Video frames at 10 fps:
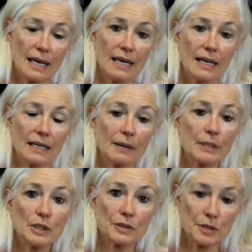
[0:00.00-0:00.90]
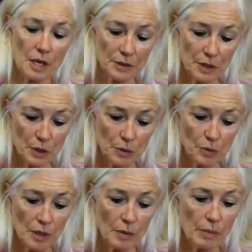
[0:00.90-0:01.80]
and I'm here to talk to
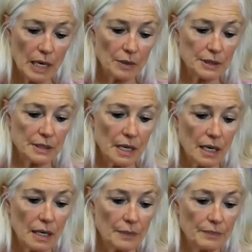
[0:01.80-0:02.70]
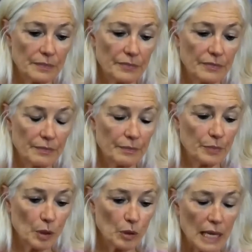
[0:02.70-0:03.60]
you about
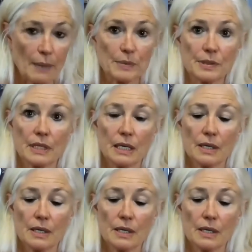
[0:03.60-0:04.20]
prolapse.